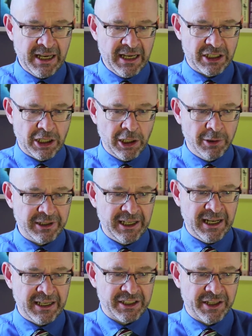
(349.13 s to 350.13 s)
is closely
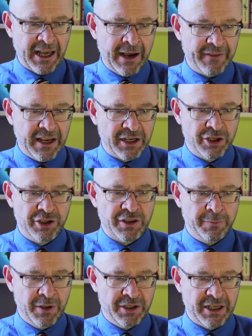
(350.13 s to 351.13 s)
linked to that of their
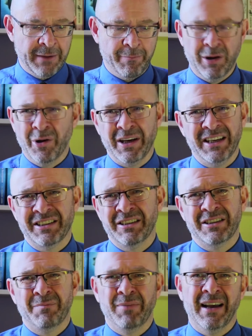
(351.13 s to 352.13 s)
customers, employees and
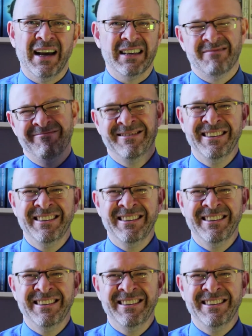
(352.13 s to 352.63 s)
suppliers.